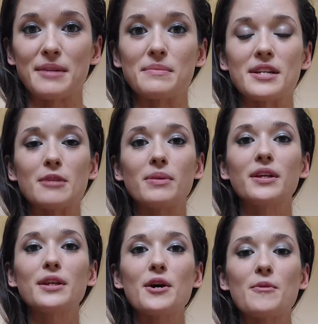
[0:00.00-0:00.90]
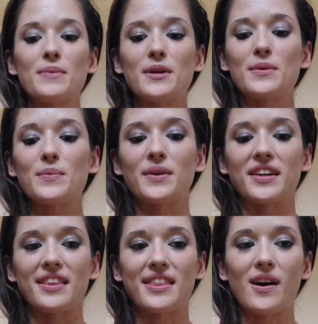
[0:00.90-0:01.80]
I'm being completely open
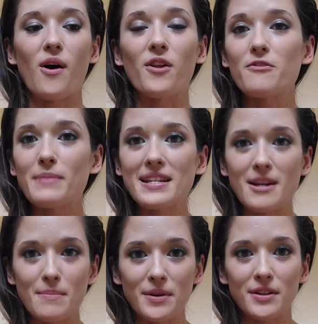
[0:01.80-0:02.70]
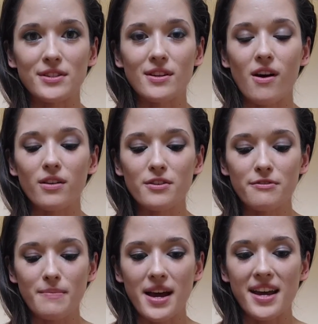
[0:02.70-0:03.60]
with all of my numbers, all
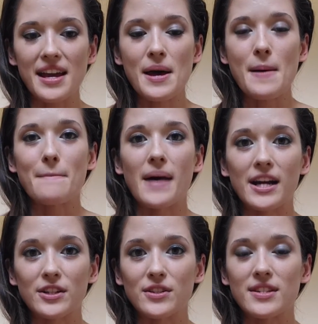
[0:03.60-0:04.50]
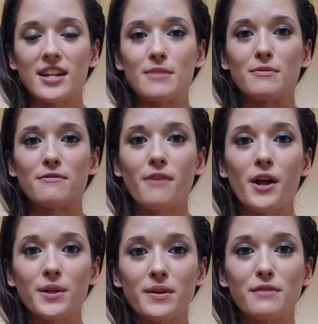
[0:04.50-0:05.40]
of my macros that I've been
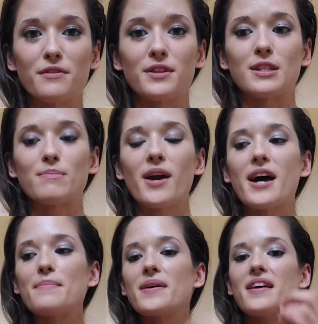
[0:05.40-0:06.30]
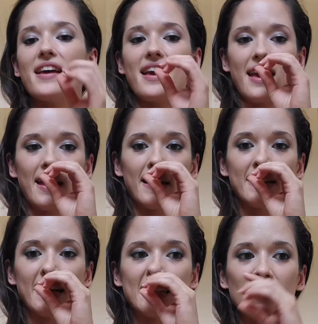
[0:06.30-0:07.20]
following for this prep,
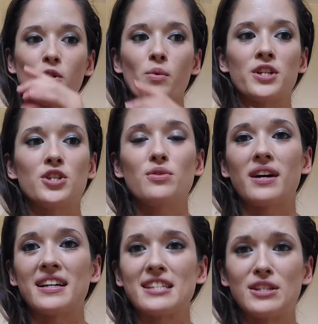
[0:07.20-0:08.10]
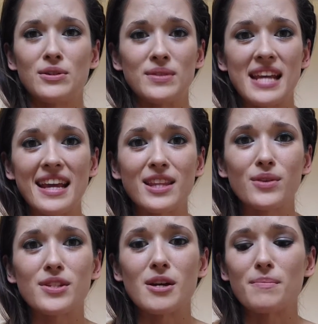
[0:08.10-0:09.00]
and I don't want you guys to take
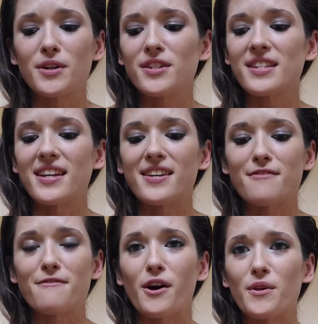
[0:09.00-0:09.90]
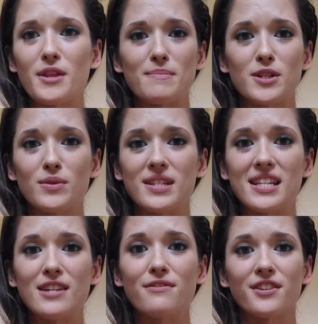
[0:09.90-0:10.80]
those numbers and follow them to a
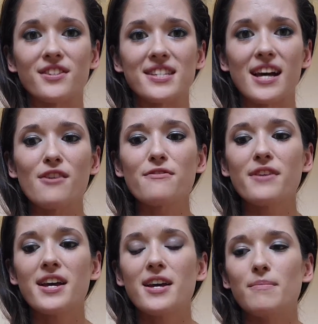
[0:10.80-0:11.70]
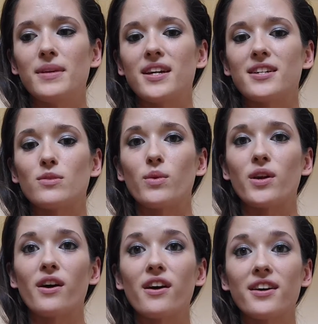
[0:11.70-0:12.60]
T for yourself, because we
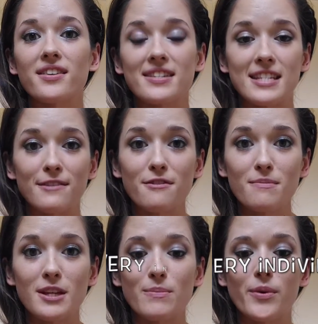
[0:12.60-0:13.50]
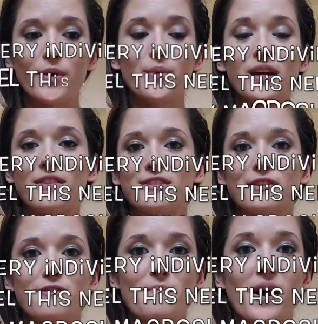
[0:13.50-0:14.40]
are different people, we have
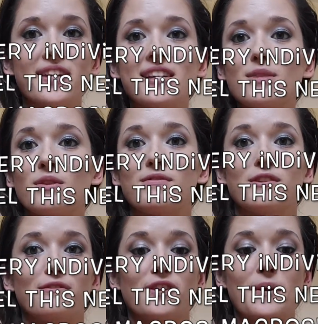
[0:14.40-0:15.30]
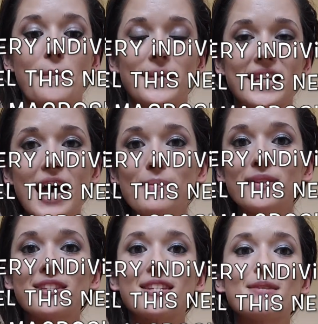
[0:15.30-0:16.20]
different bodies, we have different
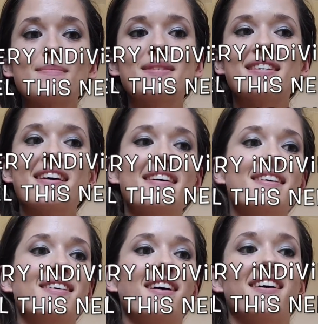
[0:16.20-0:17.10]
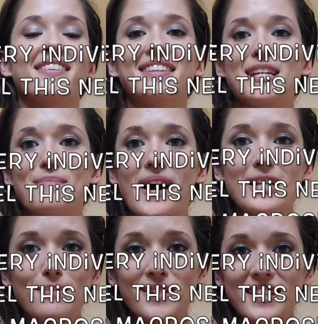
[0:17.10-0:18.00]
metabolisms, lean
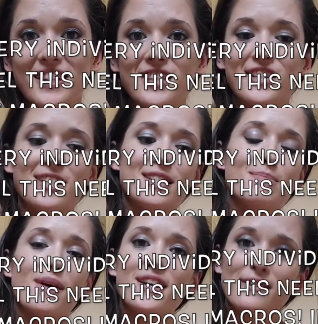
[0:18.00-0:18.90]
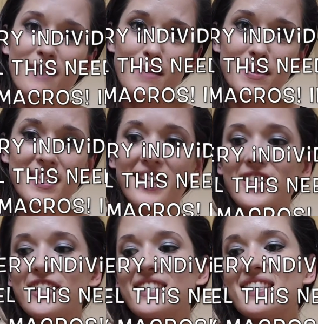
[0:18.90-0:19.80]
mass percentages, body fat
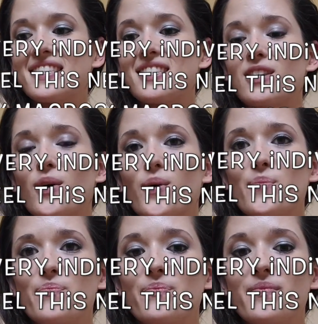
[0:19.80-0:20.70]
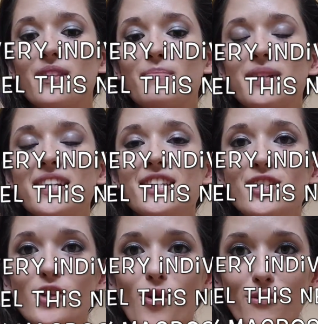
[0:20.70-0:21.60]
percentages, so please
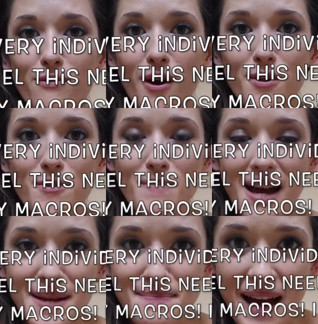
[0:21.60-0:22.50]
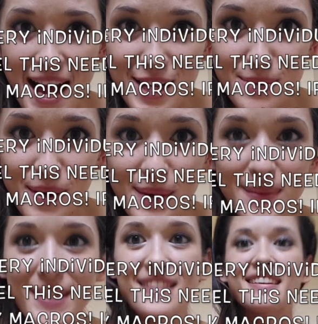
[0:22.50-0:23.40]
don't follow my
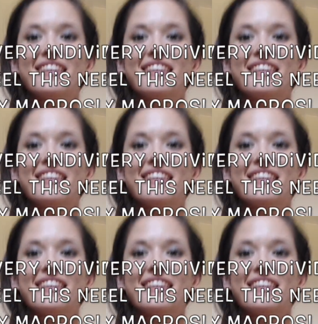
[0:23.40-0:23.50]
macros.